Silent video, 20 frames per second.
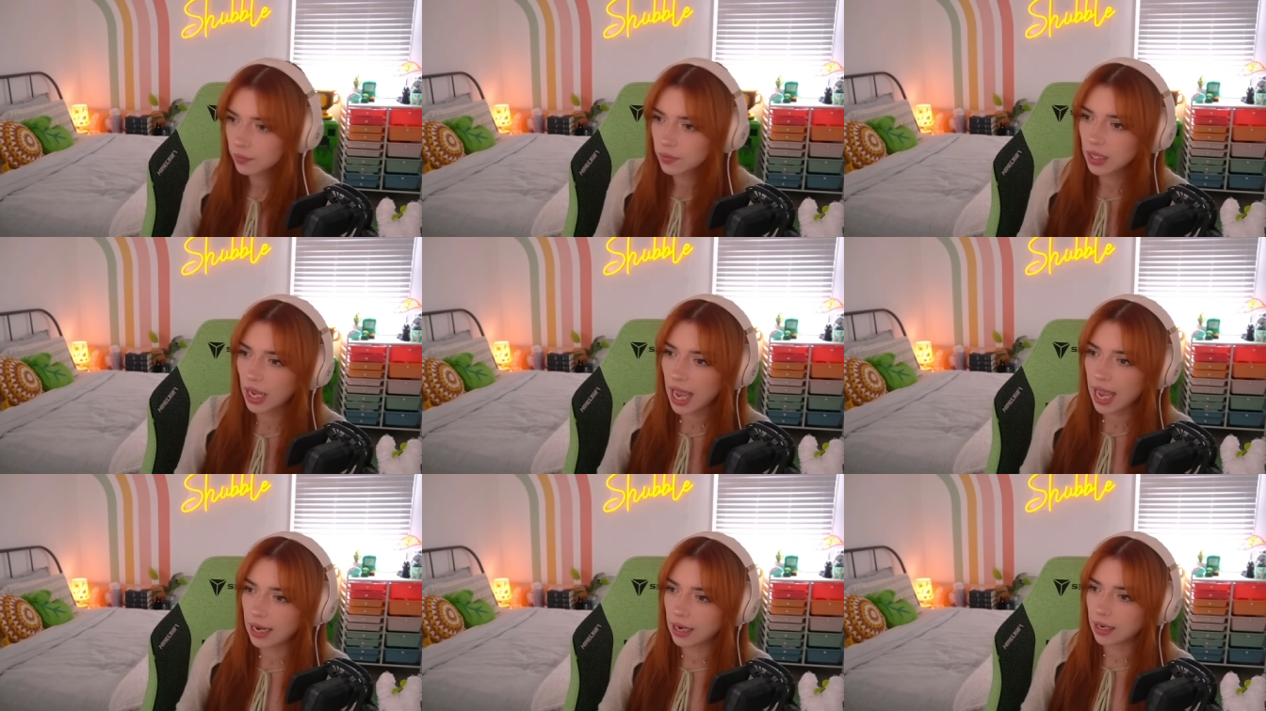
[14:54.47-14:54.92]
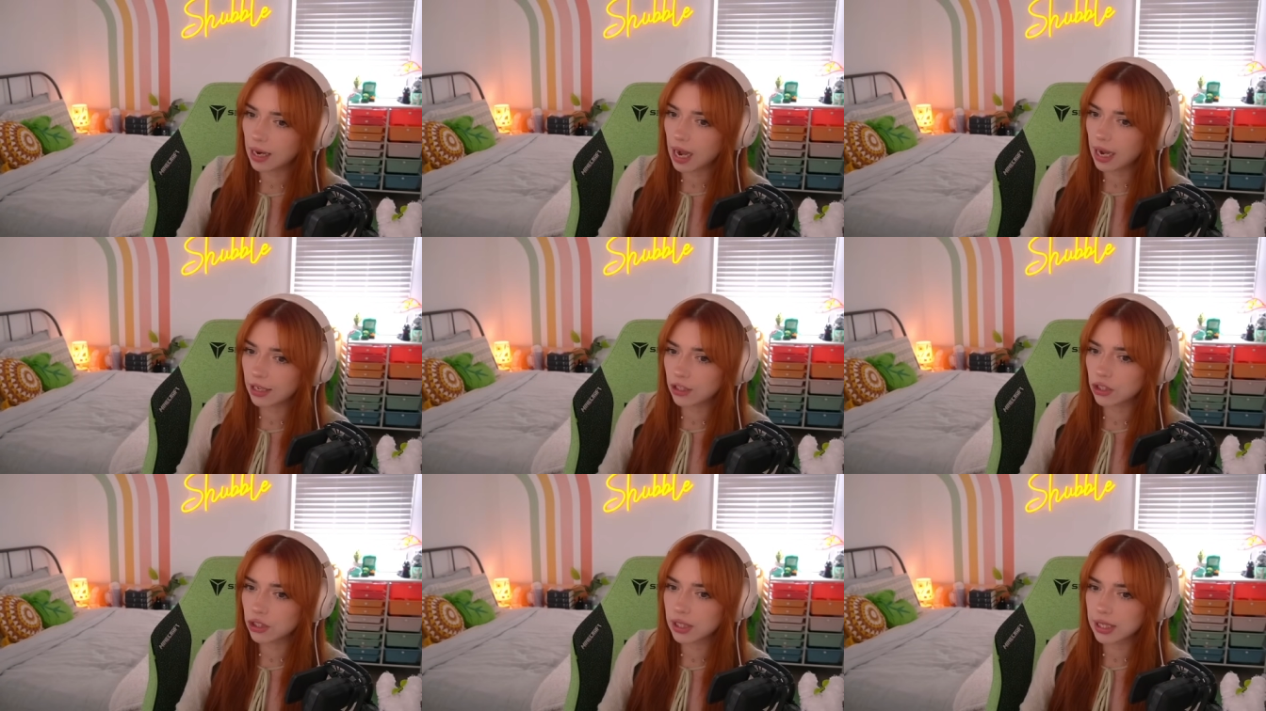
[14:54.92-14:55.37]
And I
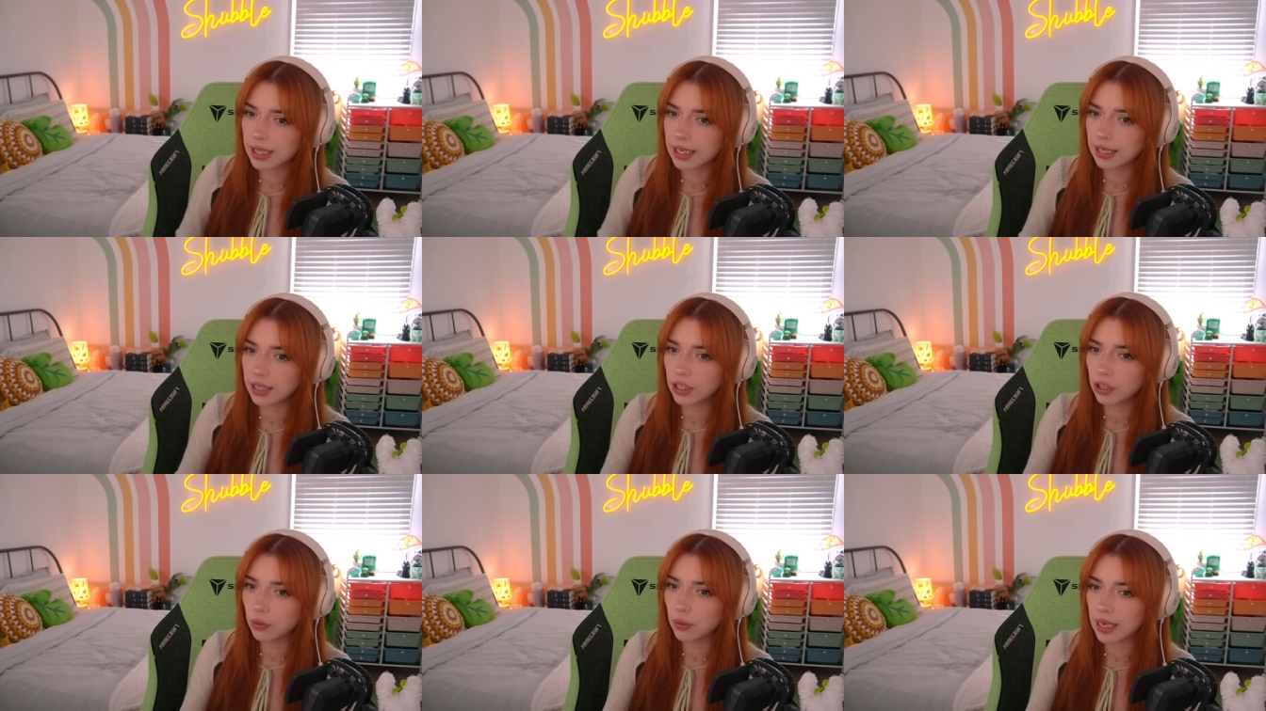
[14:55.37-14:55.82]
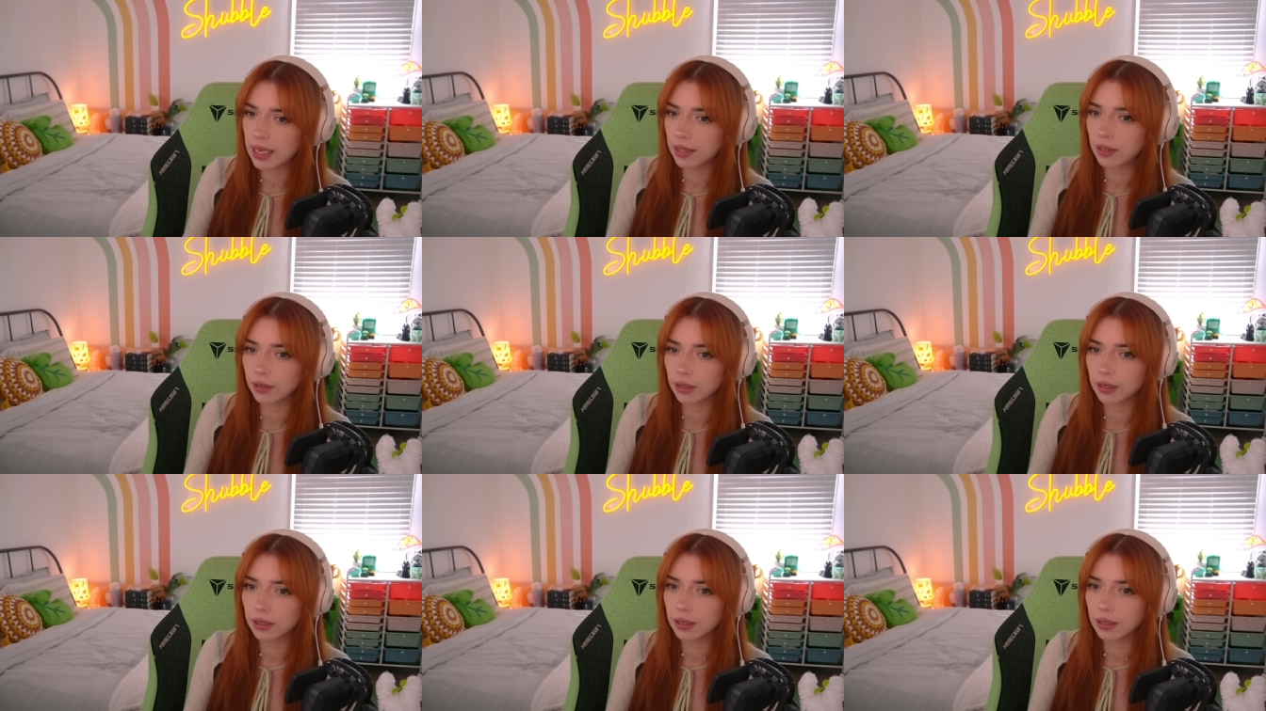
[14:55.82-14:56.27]
just think you
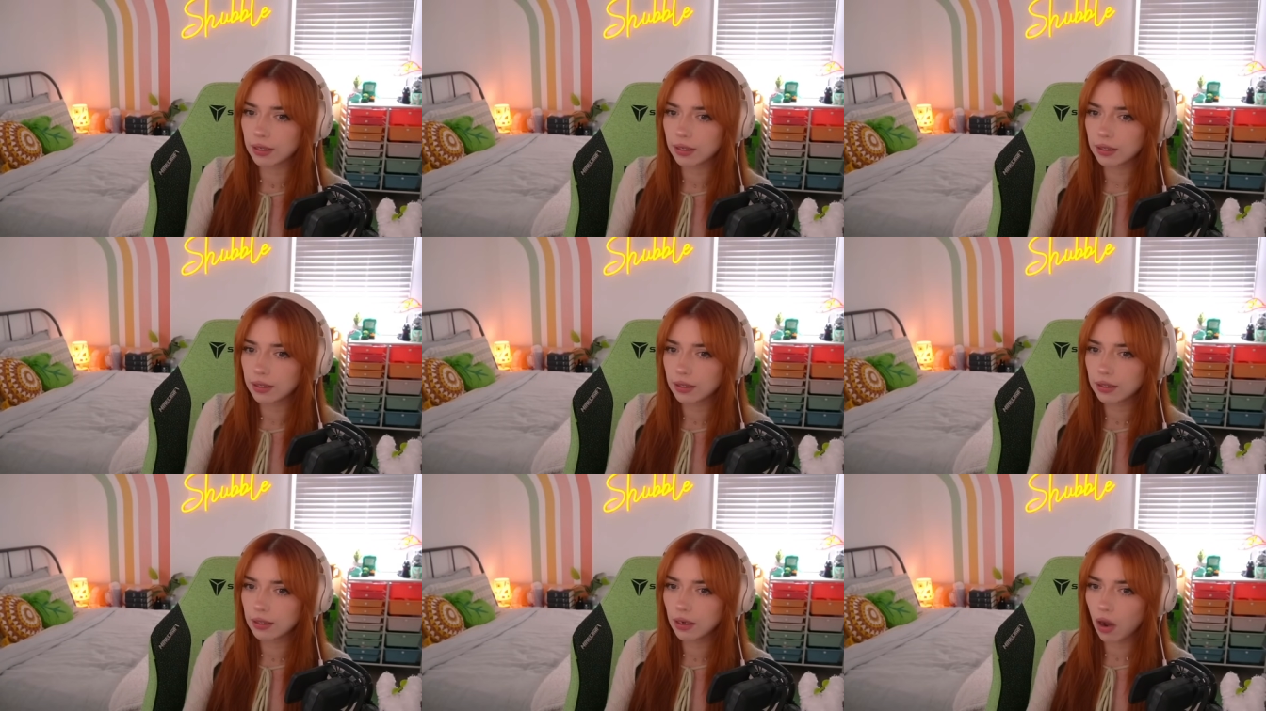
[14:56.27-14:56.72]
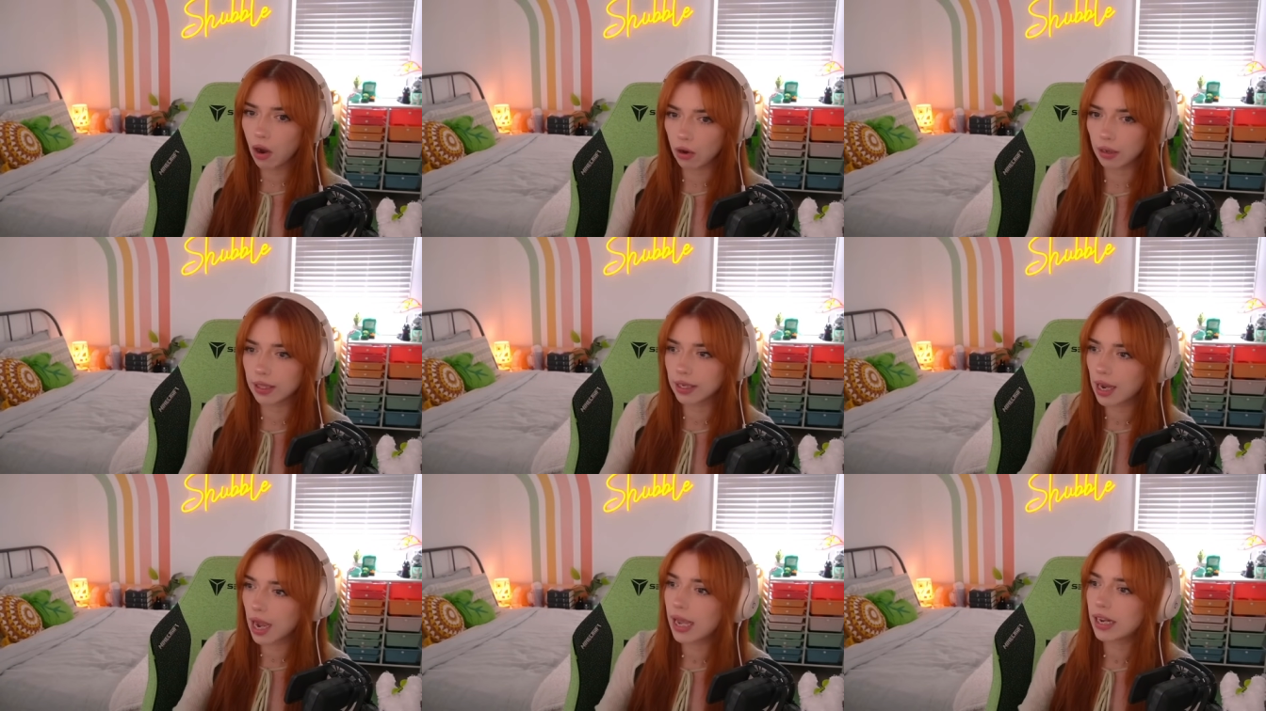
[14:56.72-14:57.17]
either are
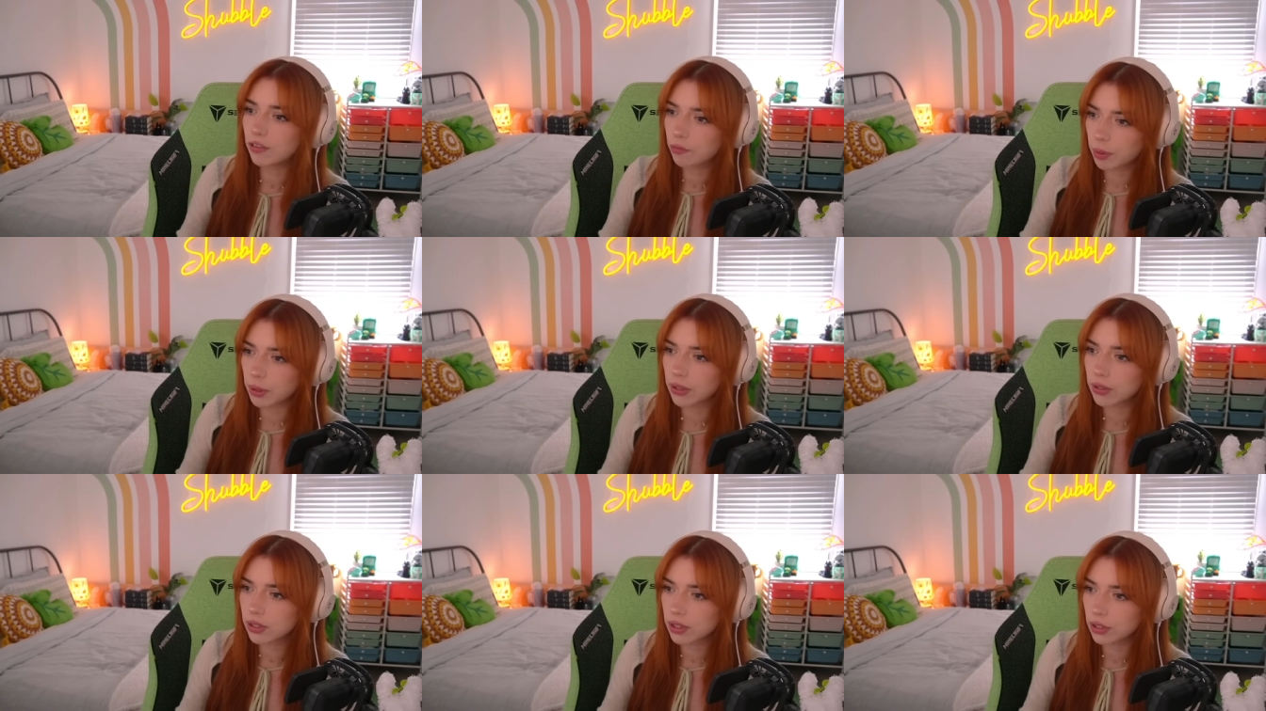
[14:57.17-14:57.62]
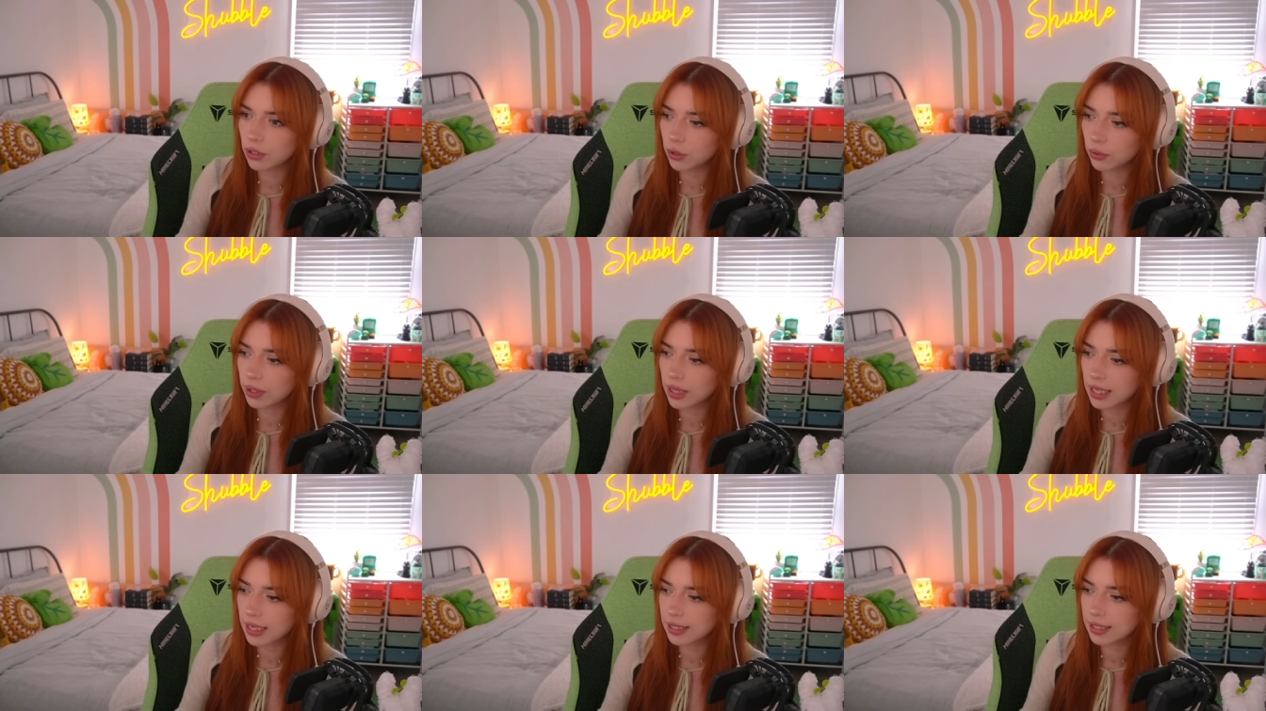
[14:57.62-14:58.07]
the kind of person who
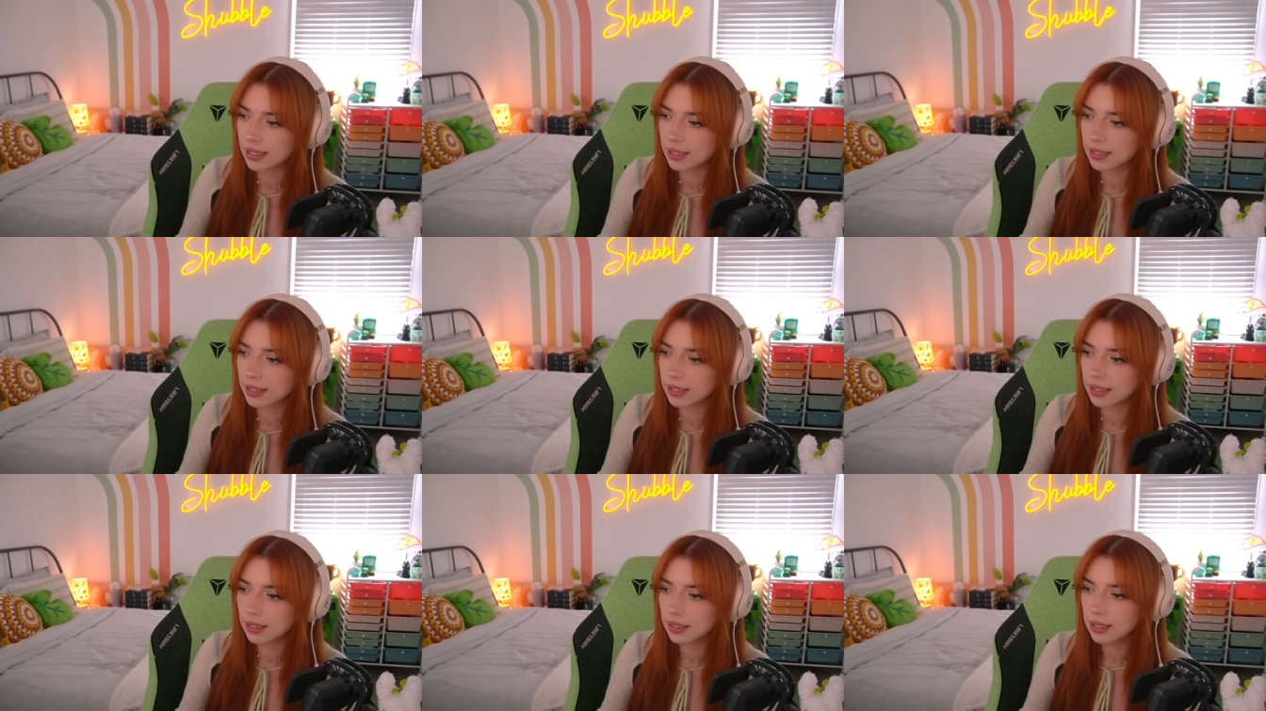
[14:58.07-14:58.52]
thinks it's